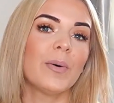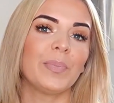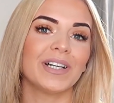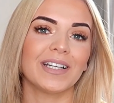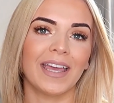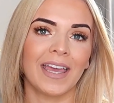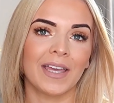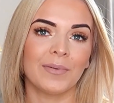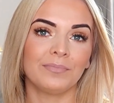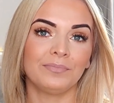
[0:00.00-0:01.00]
but
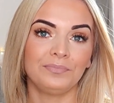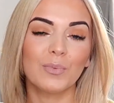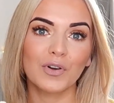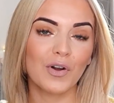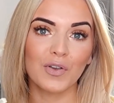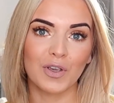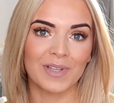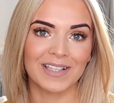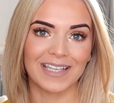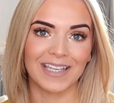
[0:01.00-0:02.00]
we're all
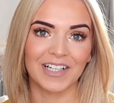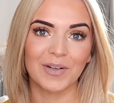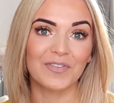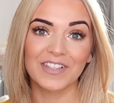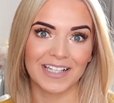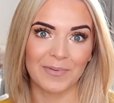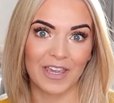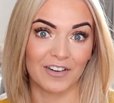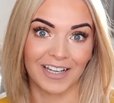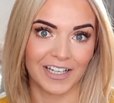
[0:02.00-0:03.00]
humans here. We've seen a
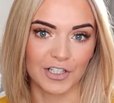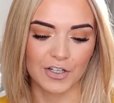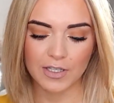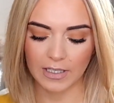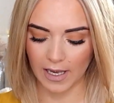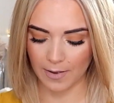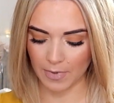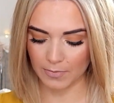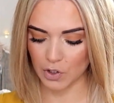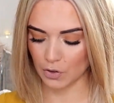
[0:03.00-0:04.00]
pair of knickers,
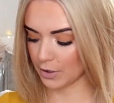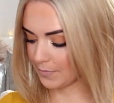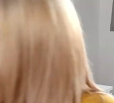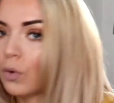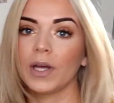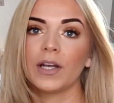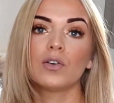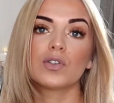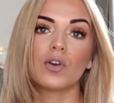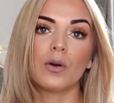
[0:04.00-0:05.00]
I'm sure. Oh, and I
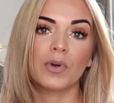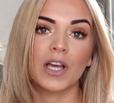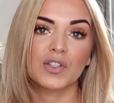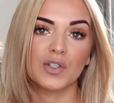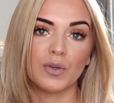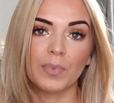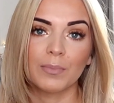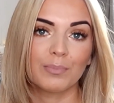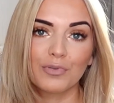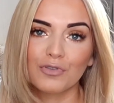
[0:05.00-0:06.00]
also got bras too,
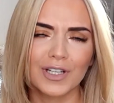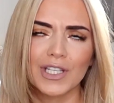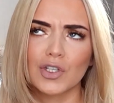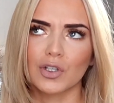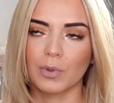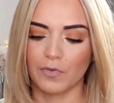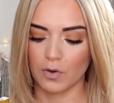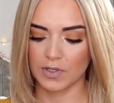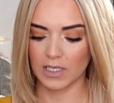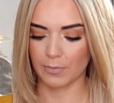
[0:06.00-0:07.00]
but I'm pretty sure we've
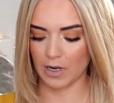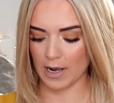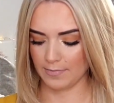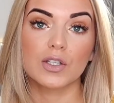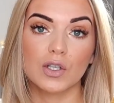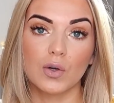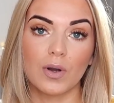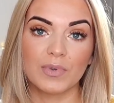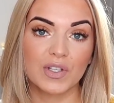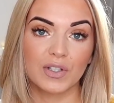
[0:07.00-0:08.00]
all seen a bra.
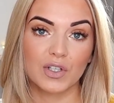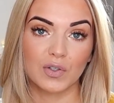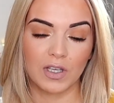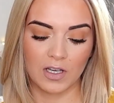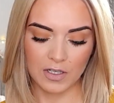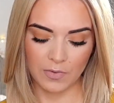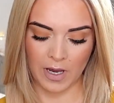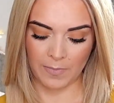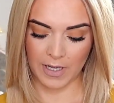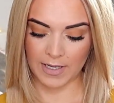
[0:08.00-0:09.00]
So I'm just going to show you the
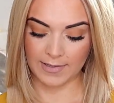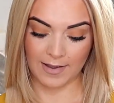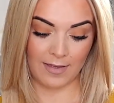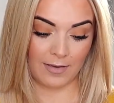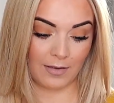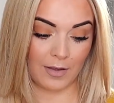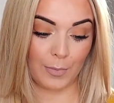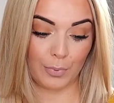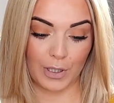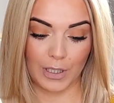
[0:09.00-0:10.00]
underwear because I think
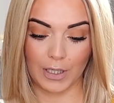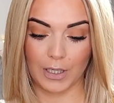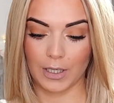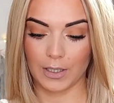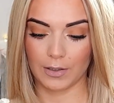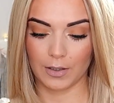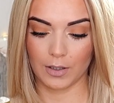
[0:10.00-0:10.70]
they're pretty